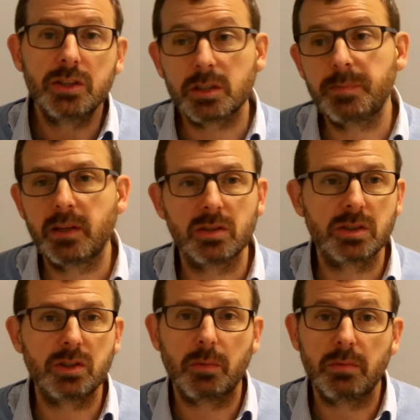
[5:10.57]
just
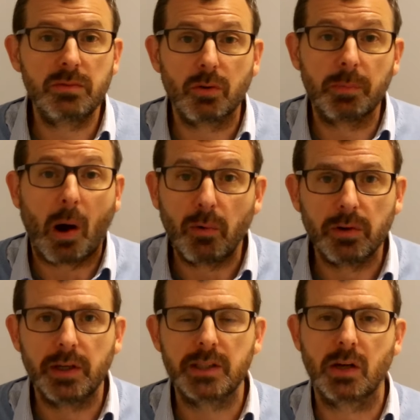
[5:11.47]
because your
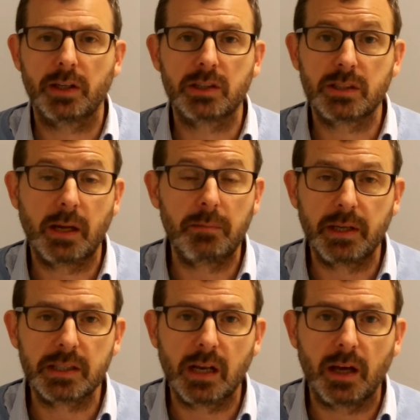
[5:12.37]
opponent is like 10
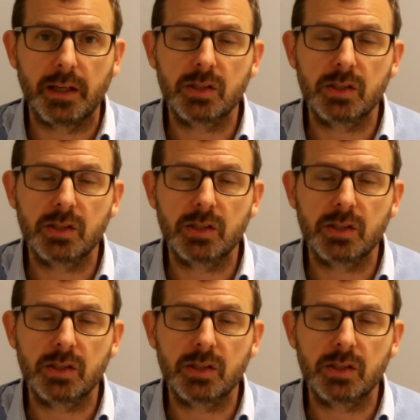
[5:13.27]
minutes late.